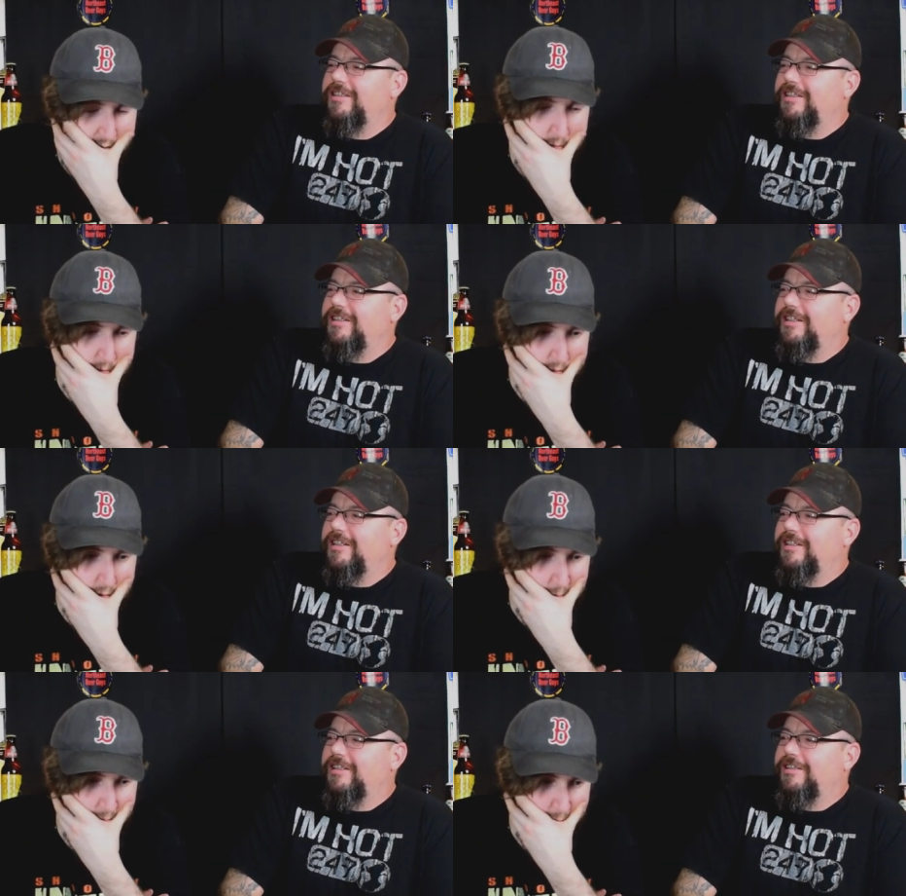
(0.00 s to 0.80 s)
Speaker 1: Okay.
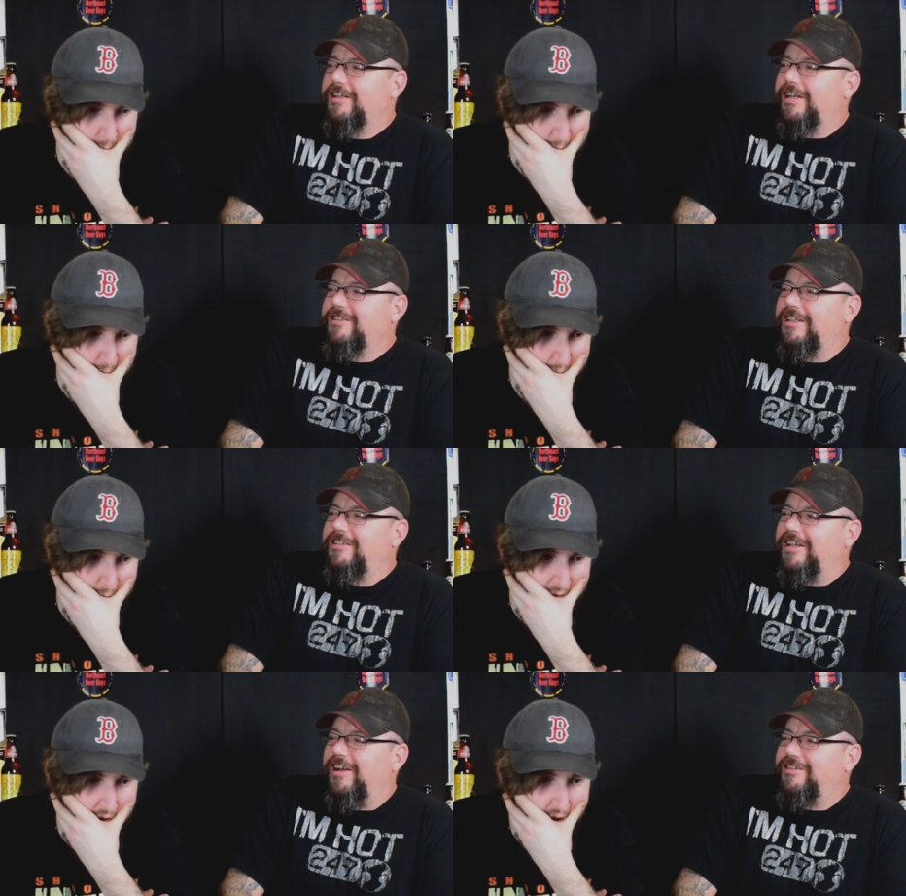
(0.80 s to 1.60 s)
How's that sound?
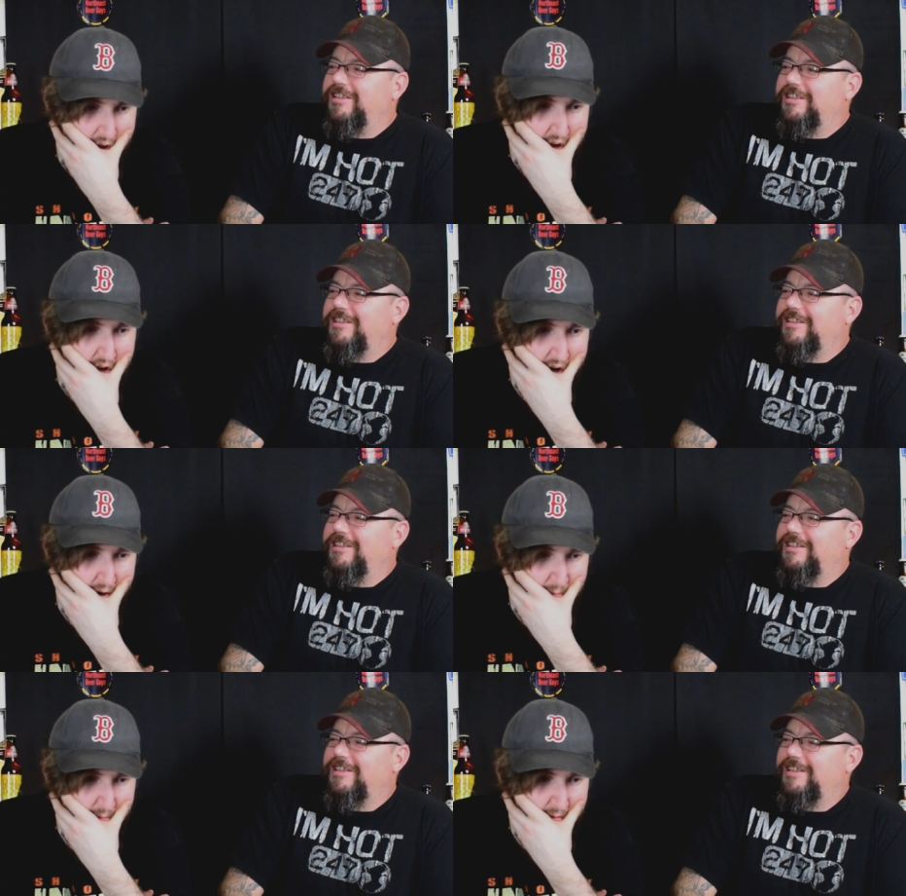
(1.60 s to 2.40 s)
i right.
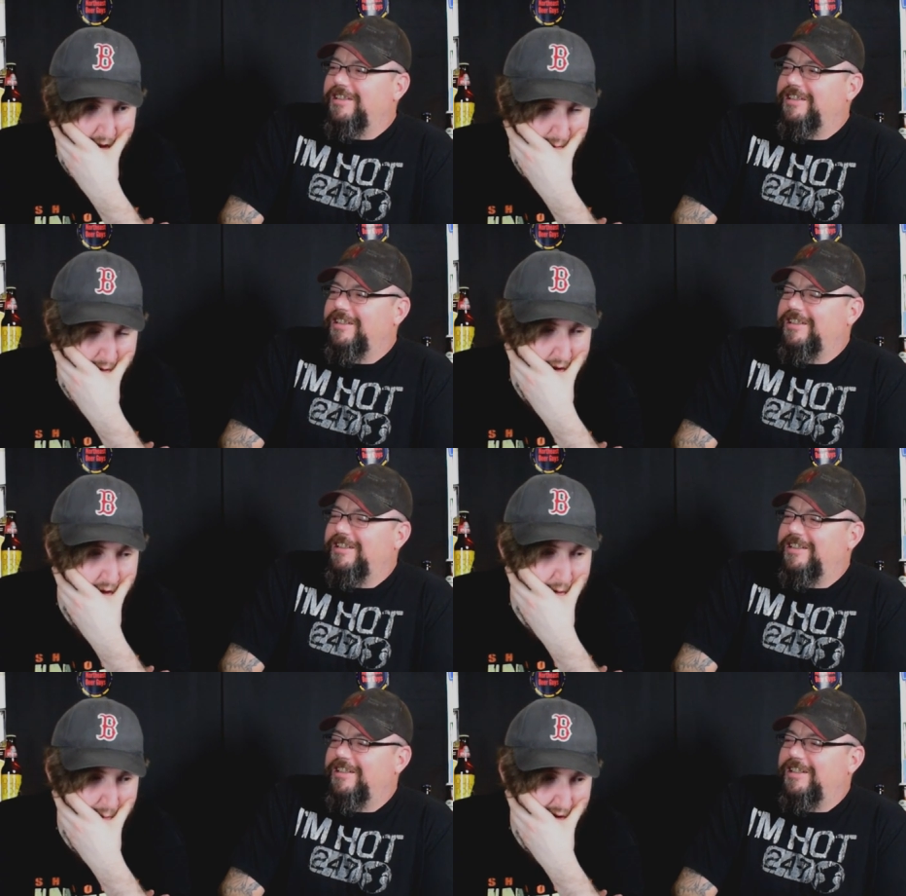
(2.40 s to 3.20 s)
I'm gonna need a
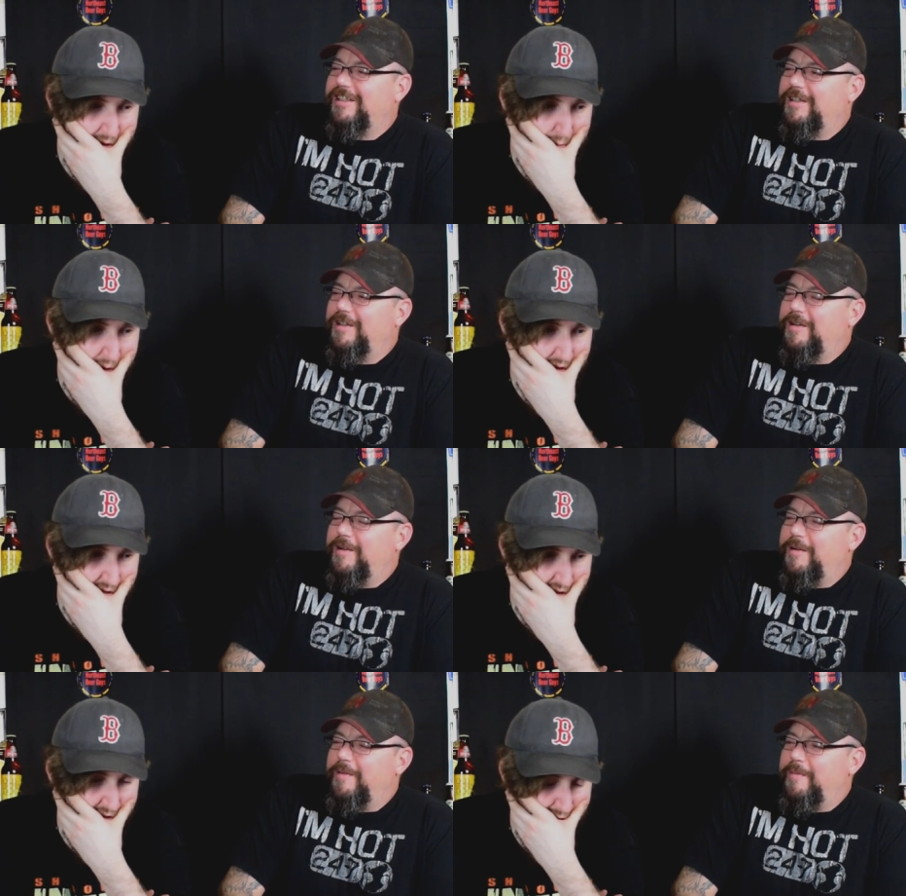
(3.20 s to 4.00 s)
minute to
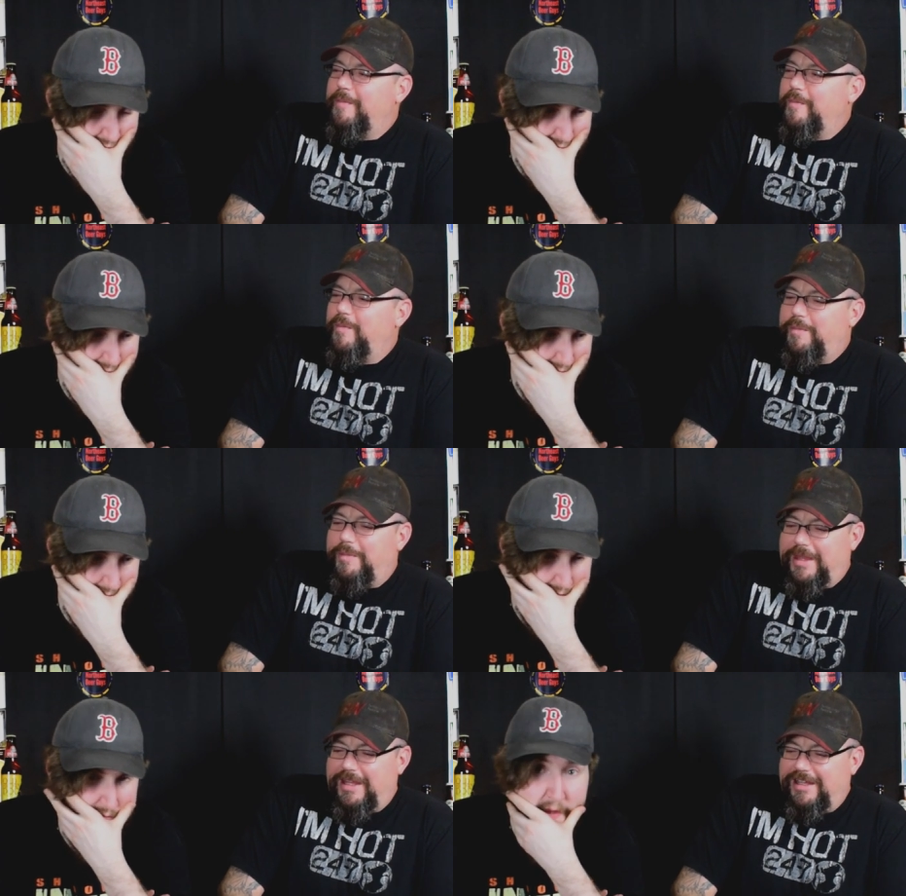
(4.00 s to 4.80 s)
process, so
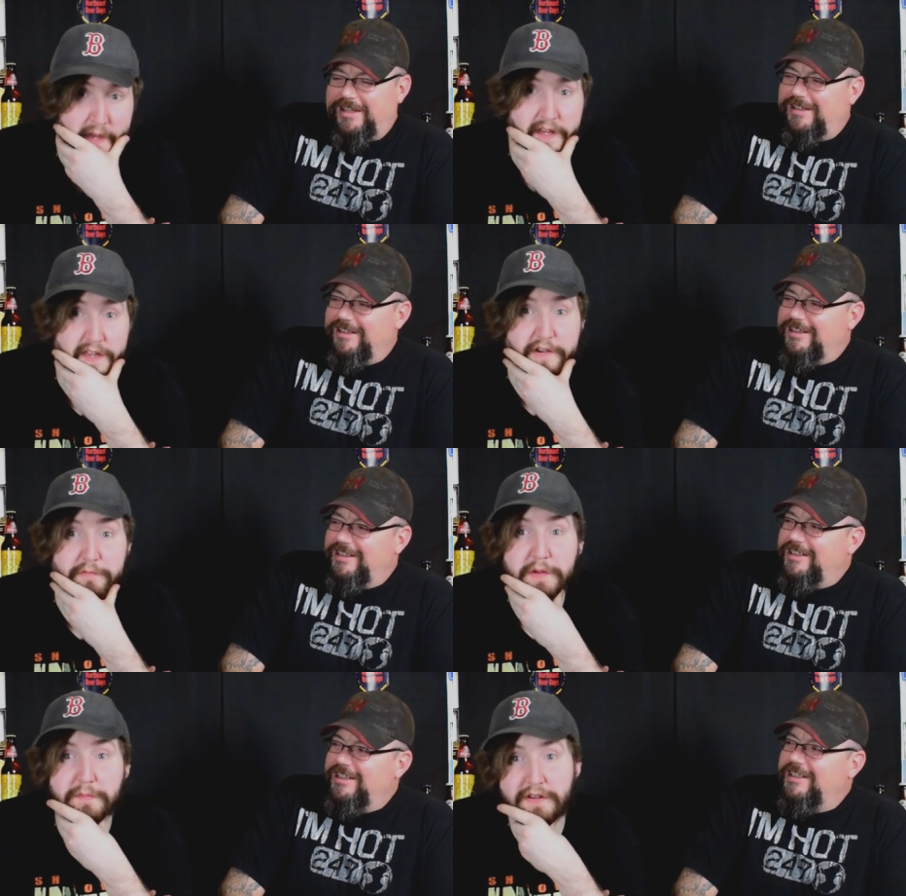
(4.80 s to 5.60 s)
give me a
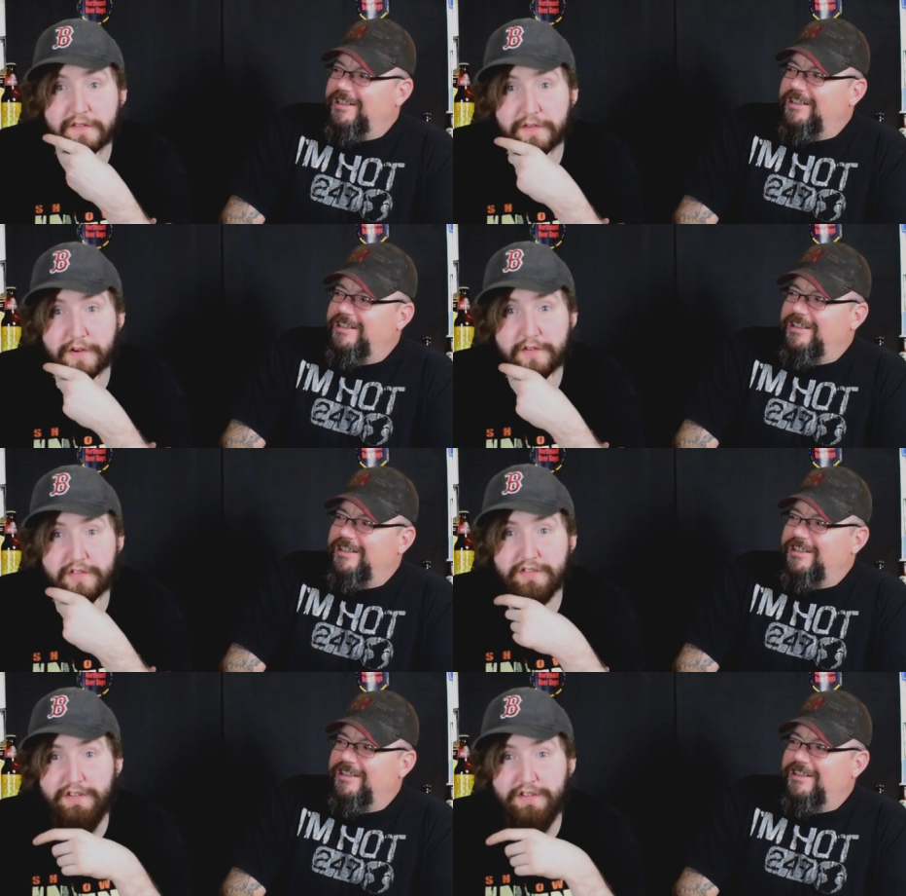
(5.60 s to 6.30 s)
minute, folks,